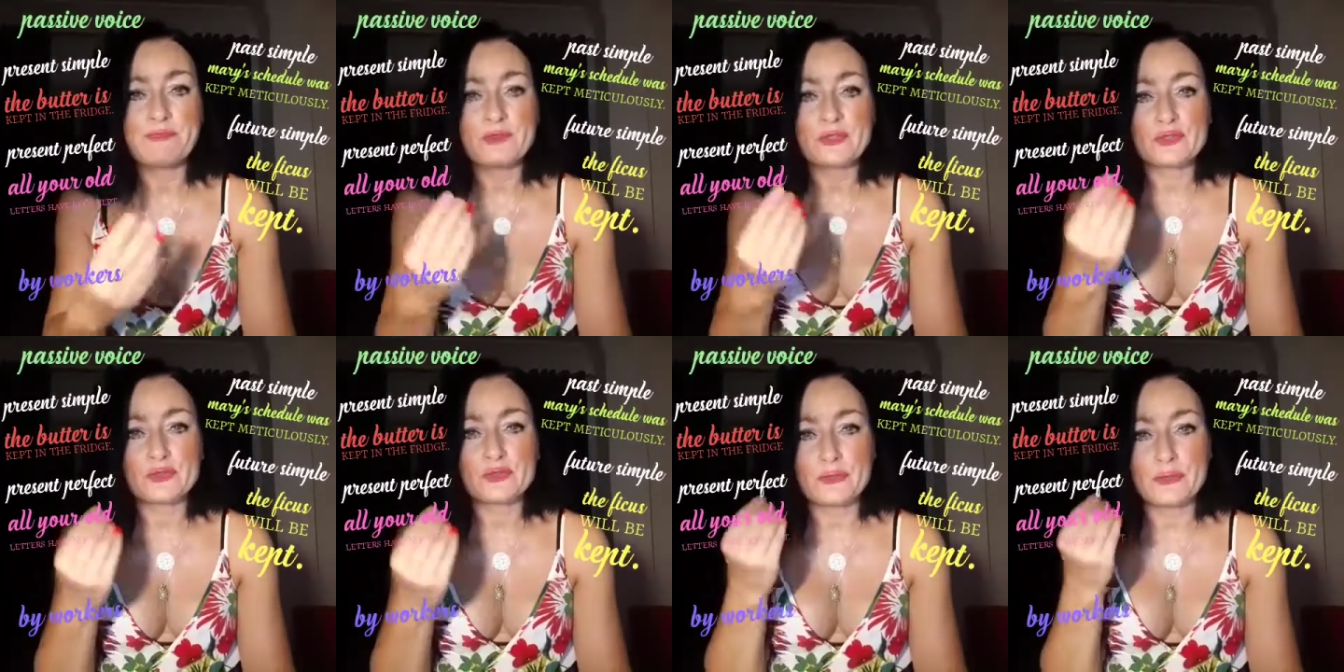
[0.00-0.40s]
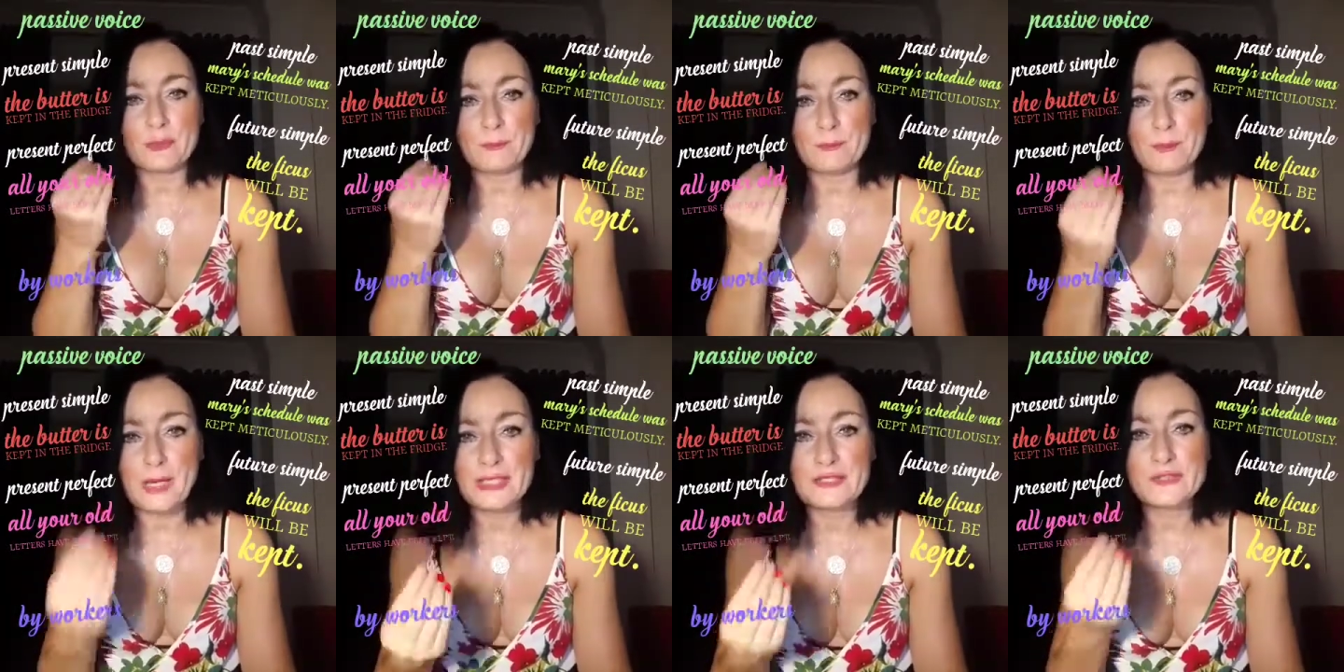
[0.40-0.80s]
So the
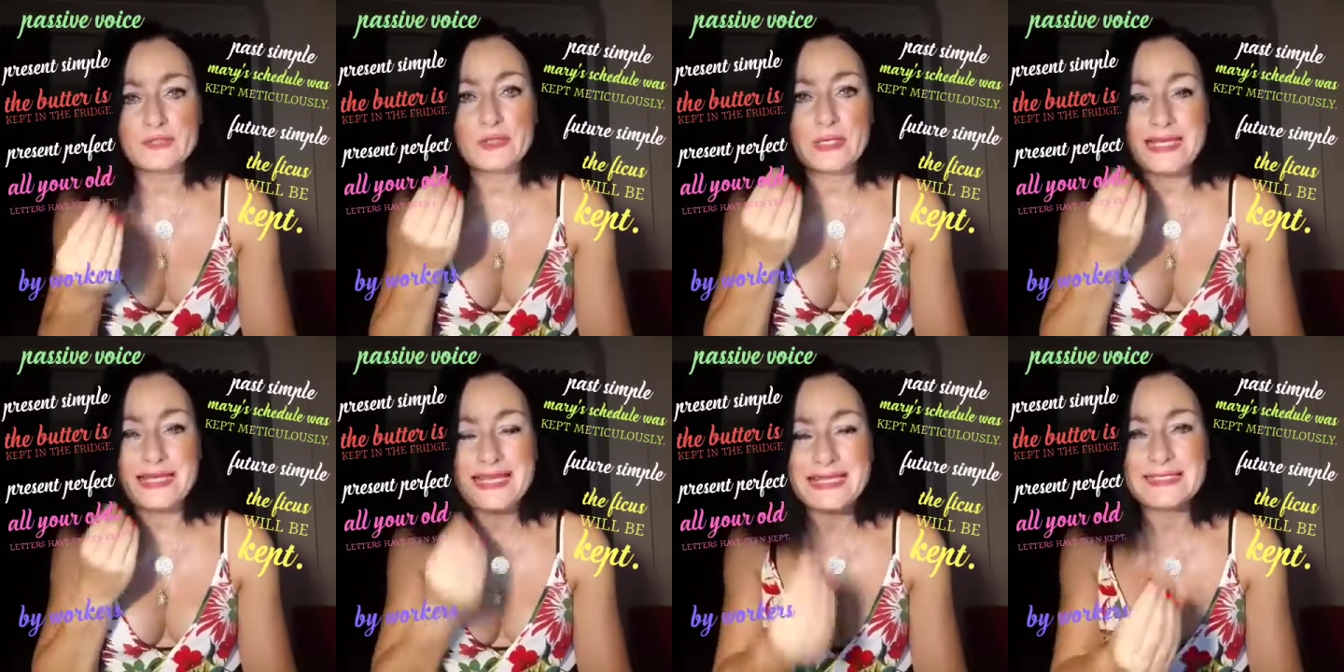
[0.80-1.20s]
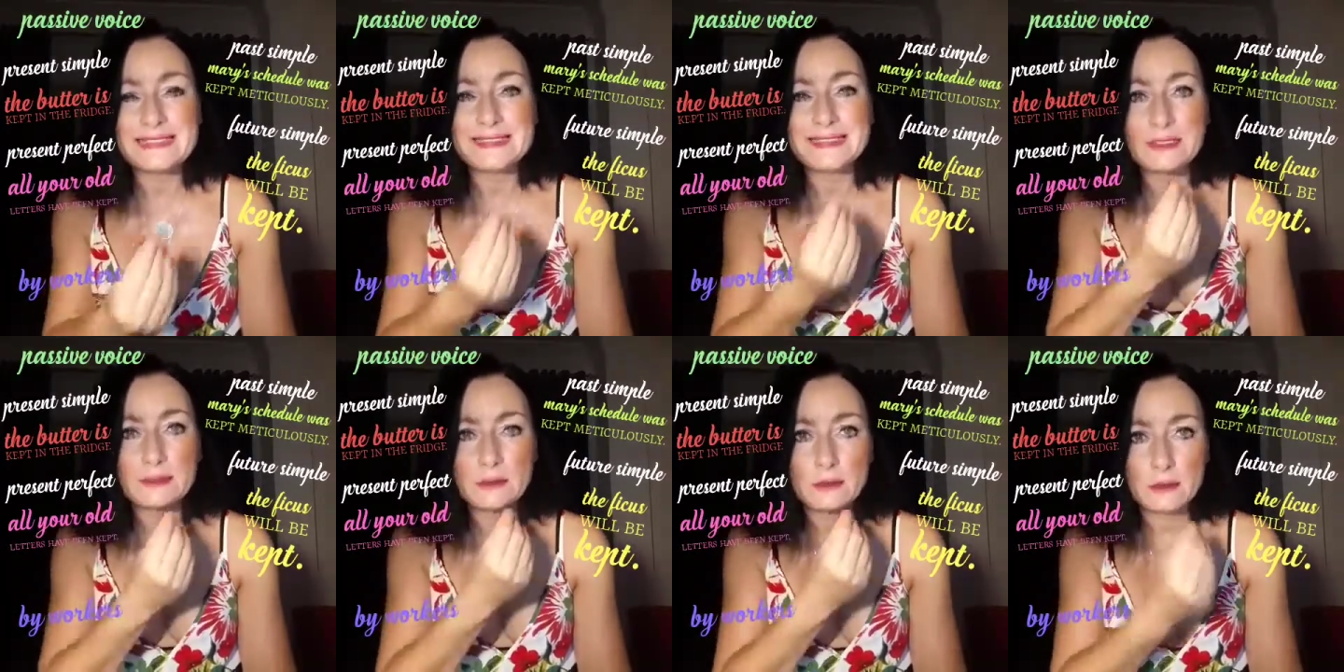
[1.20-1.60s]
butter
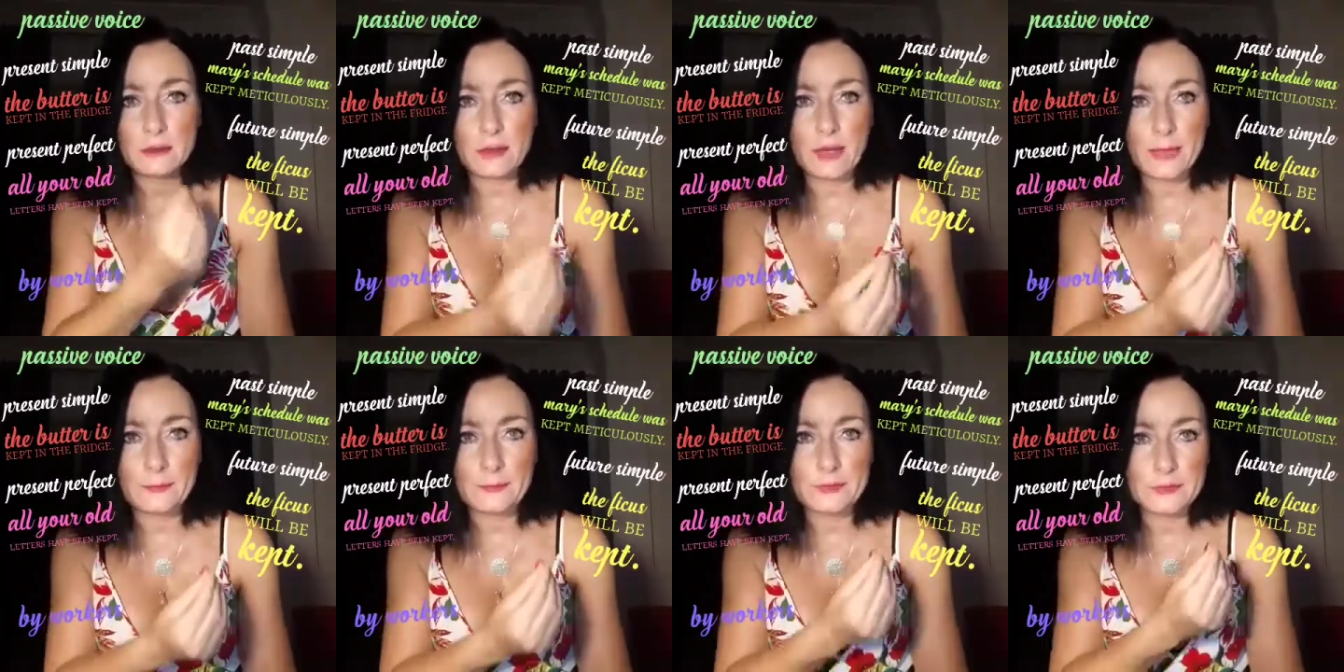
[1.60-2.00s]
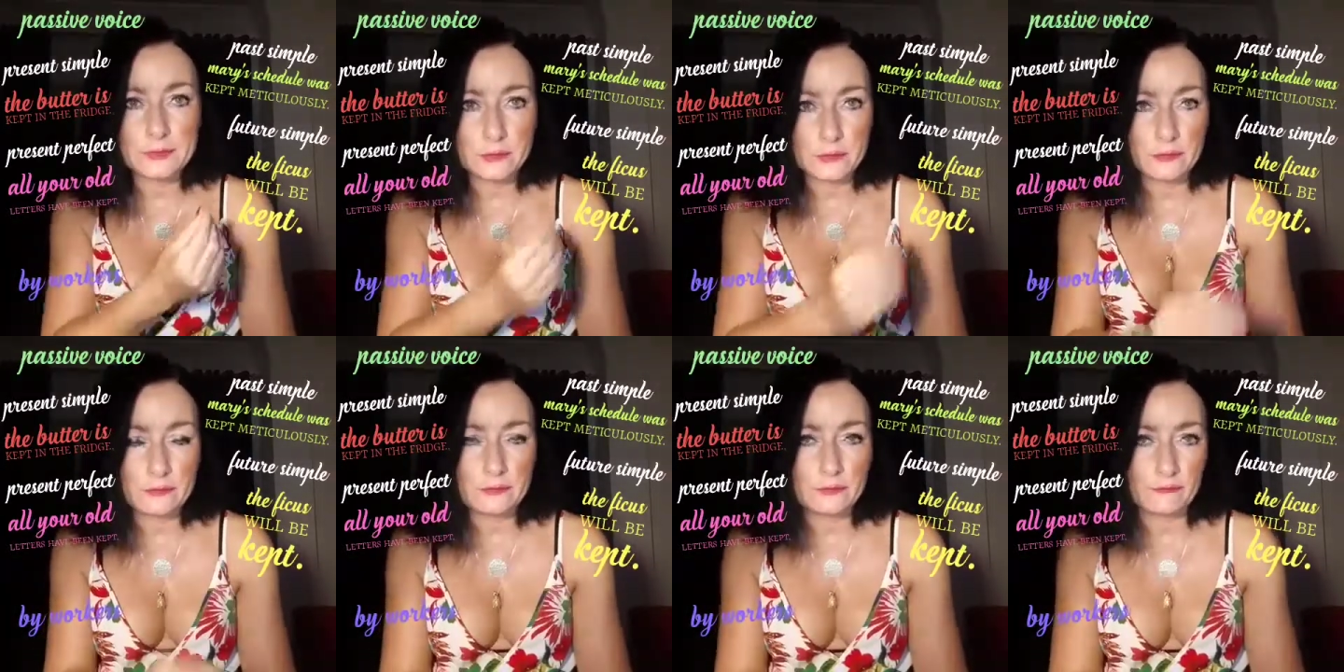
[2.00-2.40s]
is kept
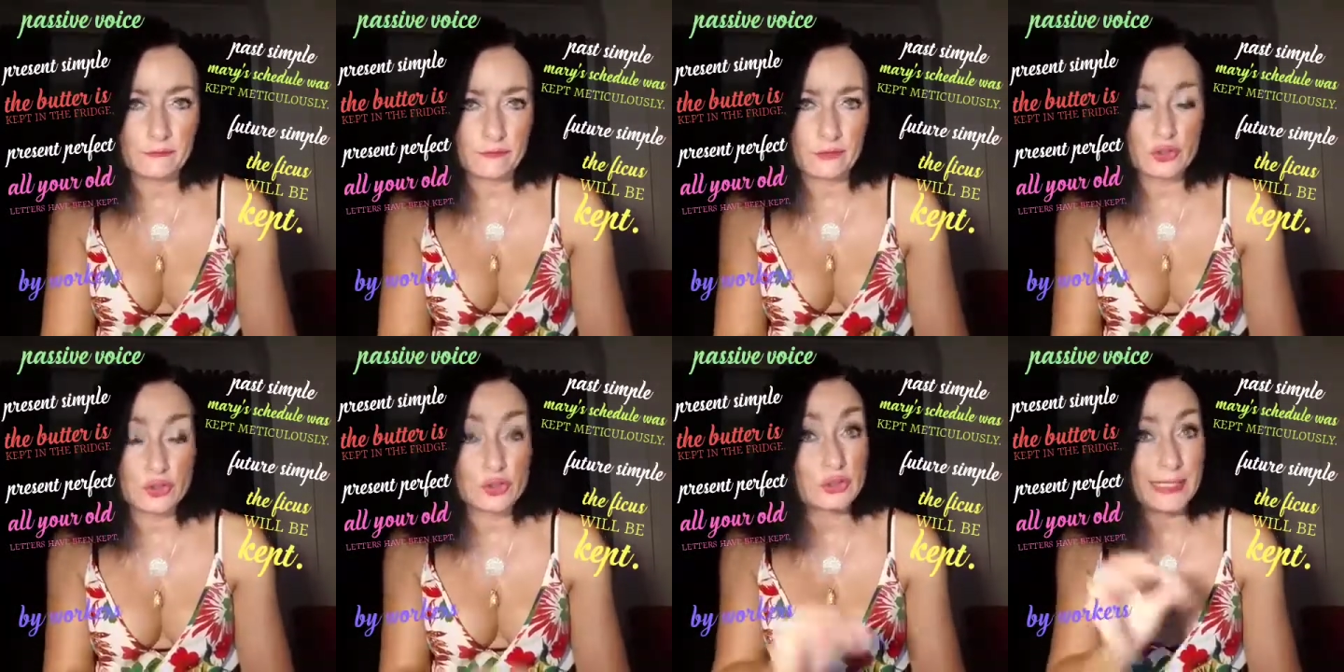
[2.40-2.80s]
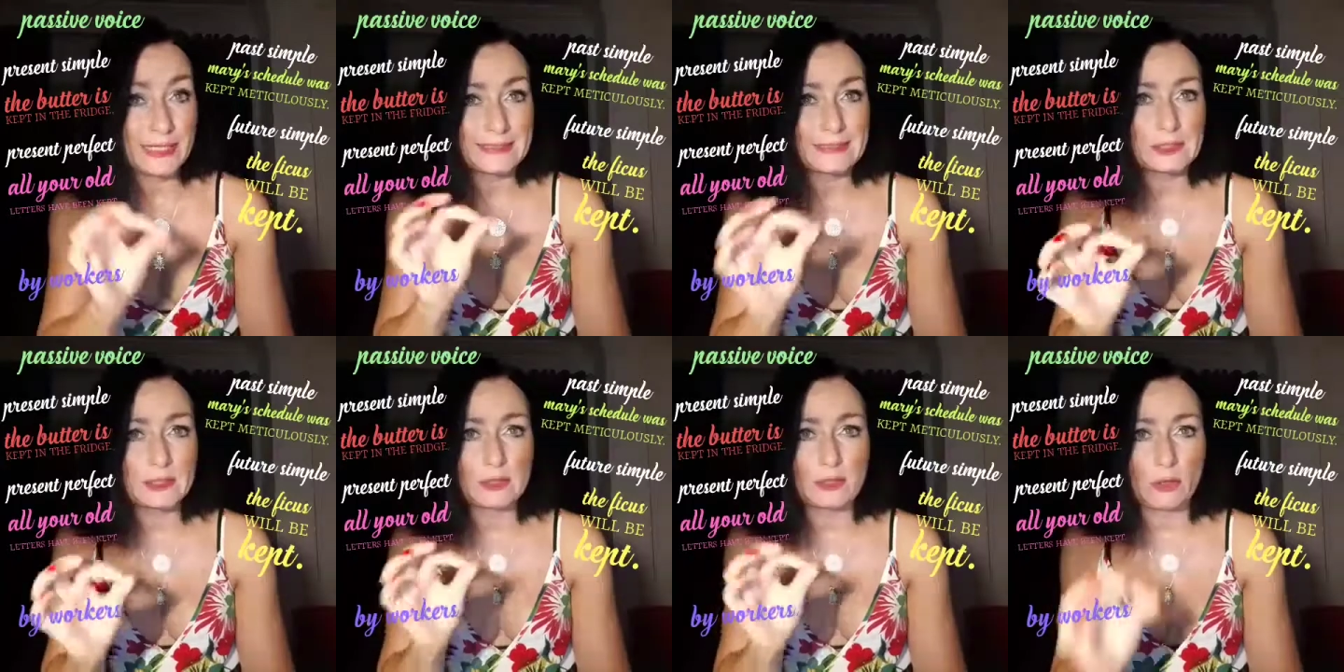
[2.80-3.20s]
in the fridge.
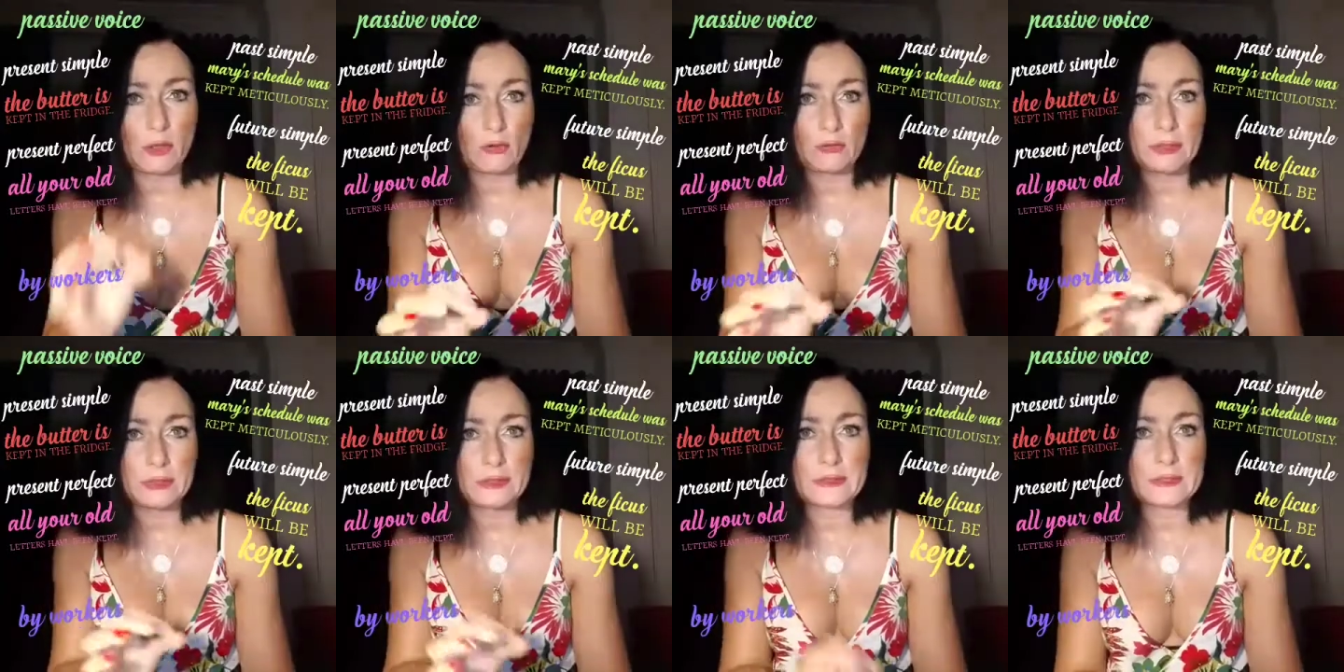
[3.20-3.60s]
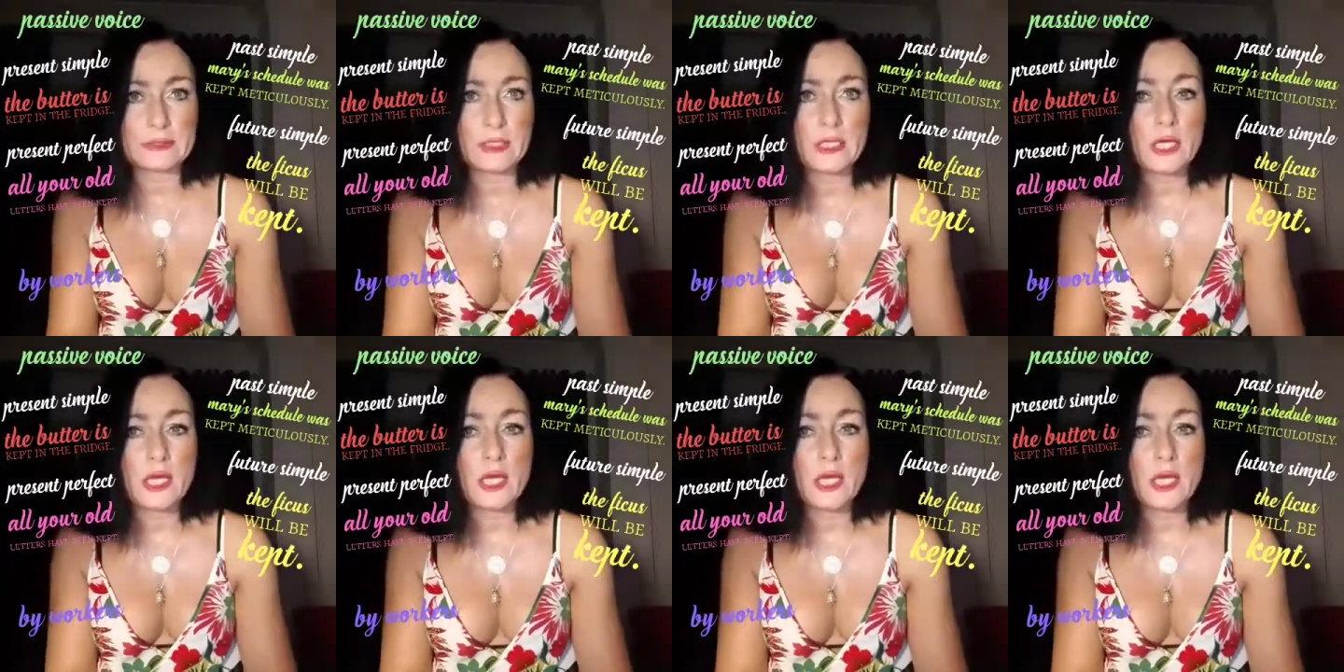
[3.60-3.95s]
That's a correct